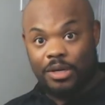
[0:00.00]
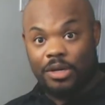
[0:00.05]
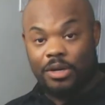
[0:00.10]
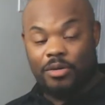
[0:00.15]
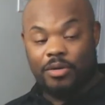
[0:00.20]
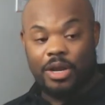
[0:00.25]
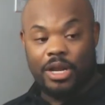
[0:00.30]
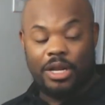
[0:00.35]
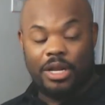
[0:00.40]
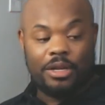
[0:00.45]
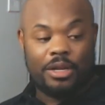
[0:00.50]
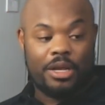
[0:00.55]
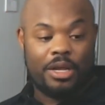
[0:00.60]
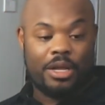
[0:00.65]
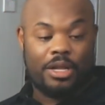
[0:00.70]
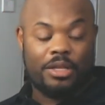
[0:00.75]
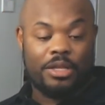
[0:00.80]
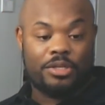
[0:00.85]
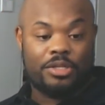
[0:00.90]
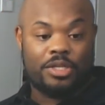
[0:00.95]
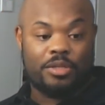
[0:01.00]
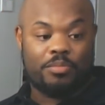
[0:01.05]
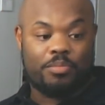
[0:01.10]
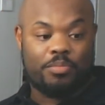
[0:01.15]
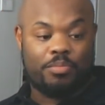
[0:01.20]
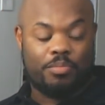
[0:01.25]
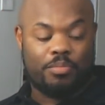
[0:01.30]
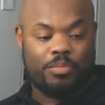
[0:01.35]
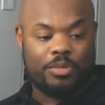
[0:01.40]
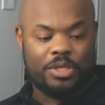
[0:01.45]
right? And this
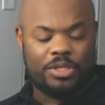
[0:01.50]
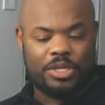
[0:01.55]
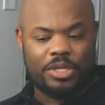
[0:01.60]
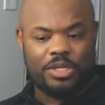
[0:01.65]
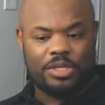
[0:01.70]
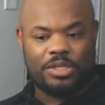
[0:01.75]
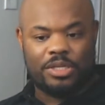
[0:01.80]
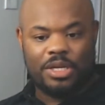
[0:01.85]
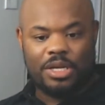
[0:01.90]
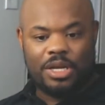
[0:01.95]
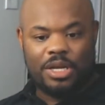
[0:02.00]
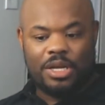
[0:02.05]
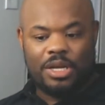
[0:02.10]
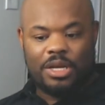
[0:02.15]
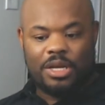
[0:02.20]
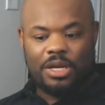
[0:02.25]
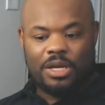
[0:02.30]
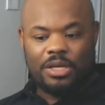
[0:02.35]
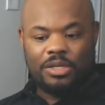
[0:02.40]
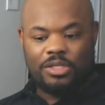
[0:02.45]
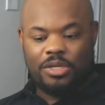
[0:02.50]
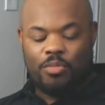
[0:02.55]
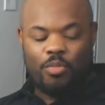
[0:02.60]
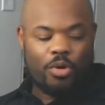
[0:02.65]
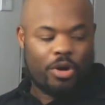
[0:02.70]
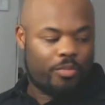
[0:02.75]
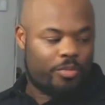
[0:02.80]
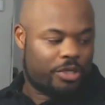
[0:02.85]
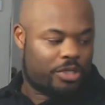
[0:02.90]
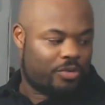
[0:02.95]
is
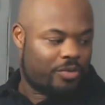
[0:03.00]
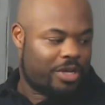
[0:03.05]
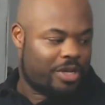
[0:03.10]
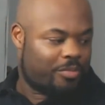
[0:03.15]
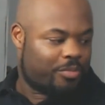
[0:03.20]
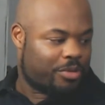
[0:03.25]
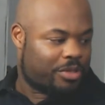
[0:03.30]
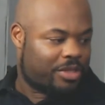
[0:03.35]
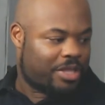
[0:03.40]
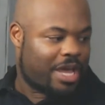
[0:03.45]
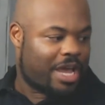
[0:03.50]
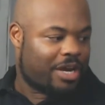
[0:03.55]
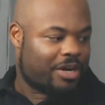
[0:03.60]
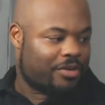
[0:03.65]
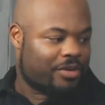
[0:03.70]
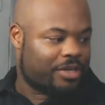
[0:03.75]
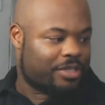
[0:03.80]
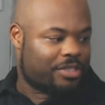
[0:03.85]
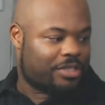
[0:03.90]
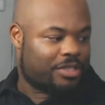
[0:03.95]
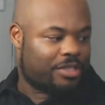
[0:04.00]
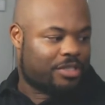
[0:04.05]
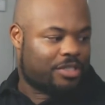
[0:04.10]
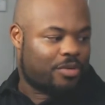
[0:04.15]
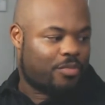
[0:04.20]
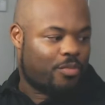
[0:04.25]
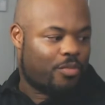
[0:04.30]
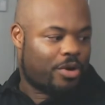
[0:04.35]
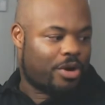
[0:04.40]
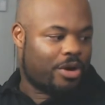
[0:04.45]
somewhere between Pythagoras and
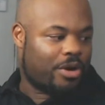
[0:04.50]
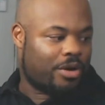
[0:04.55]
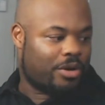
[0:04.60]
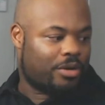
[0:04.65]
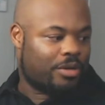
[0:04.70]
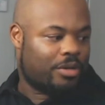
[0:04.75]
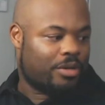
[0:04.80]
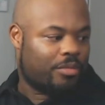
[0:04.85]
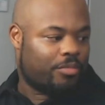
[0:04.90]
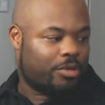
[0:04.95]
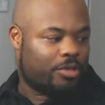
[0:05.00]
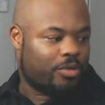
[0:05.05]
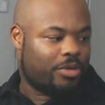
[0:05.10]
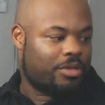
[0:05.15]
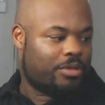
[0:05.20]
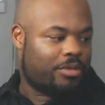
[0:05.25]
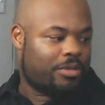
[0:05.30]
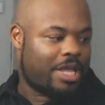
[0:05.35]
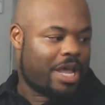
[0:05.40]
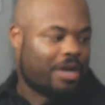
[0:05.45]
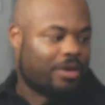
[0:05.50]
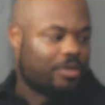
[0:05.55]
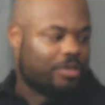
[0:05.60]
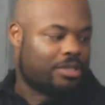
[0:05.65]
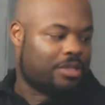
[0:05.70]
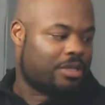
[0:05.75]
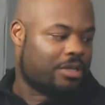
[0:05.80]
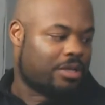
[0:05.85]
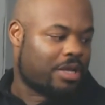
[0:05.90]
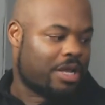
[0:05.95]

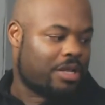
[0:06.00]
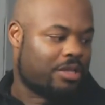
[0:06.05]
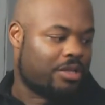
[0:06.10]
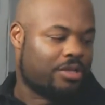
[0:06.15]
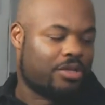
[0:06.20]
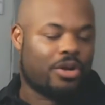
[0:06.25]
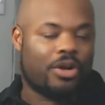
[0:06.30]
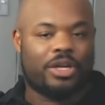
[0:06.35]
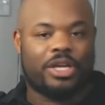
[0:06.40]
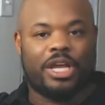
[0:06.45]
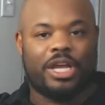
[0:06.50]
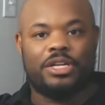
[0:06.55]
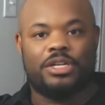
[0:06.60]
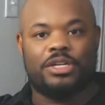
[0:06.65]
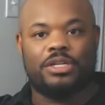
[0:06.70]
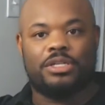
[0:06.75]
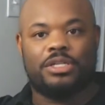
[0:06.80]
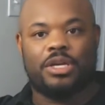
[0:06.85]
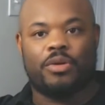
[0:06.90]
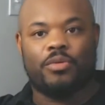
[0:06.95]
the Dark Ages. They